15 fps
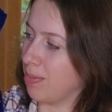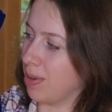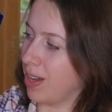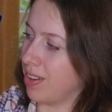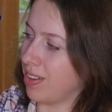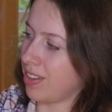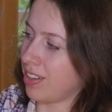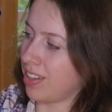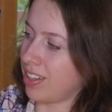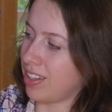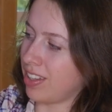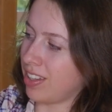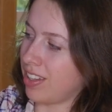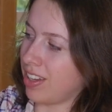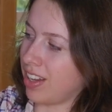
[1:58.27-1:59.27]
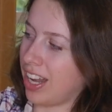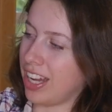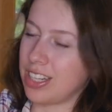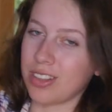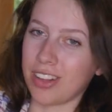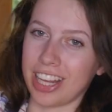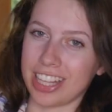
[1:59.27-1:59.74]
but I
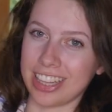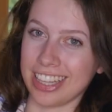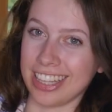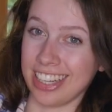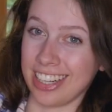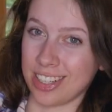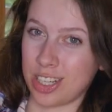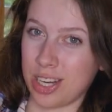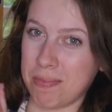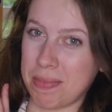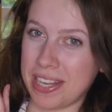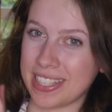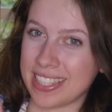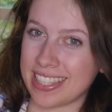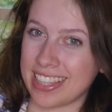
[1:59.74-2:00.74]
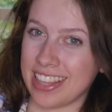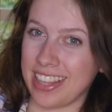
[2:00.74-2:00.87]
do like the little sheepies.